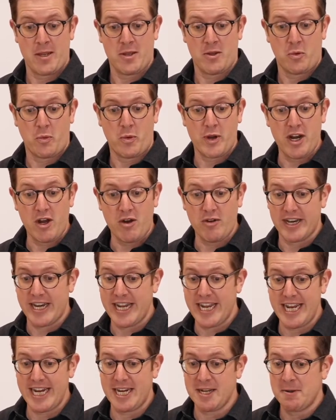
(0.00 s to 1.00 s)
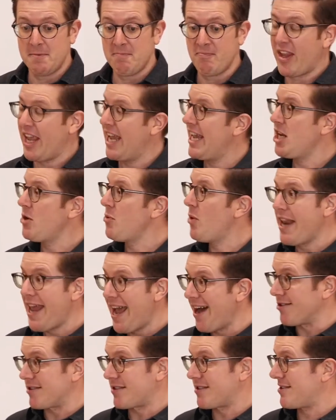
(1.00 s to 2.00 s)
We don't need anyone
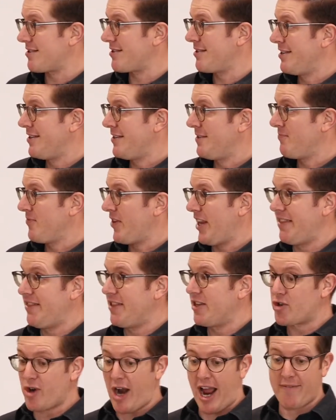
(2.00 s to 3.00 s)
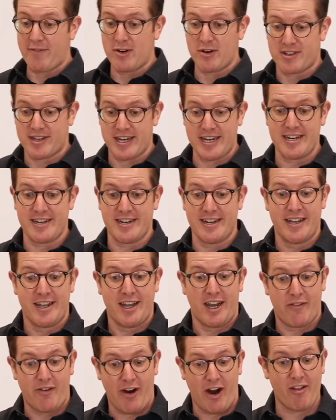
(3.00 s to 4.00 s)
else in the driver's seat
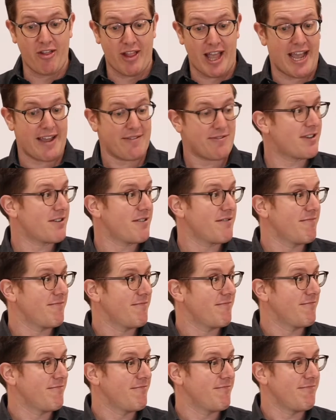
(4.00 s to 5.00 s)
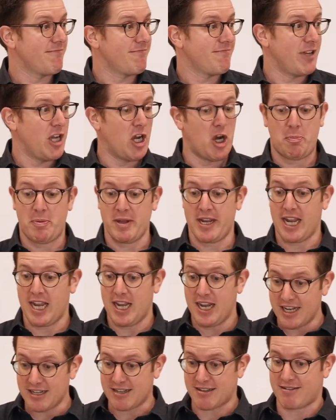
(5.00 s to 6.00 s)
of our lives helping
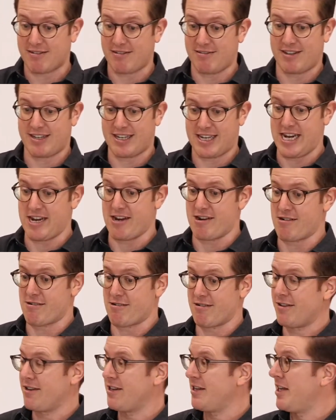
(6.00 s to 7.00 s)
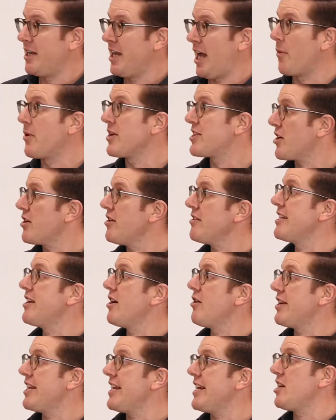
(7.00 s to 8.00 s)
us steer. And we certainly
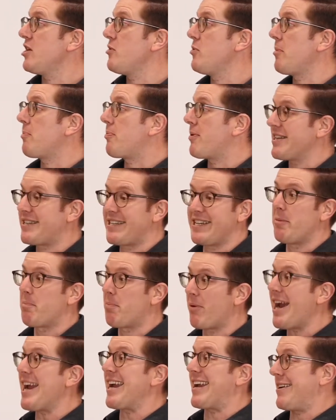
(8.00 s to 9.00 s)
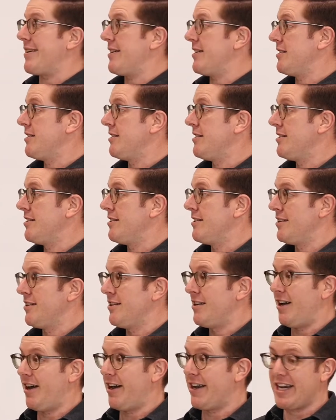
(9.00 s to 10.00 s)
don't need anyone pressing the brake
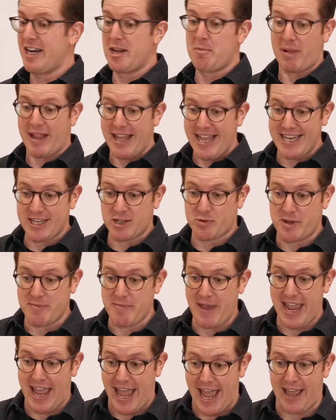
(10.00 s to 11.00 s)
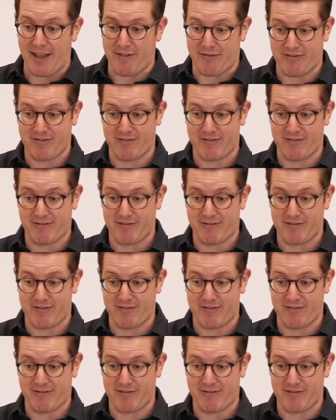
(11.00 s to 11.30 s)
on any plans we may have.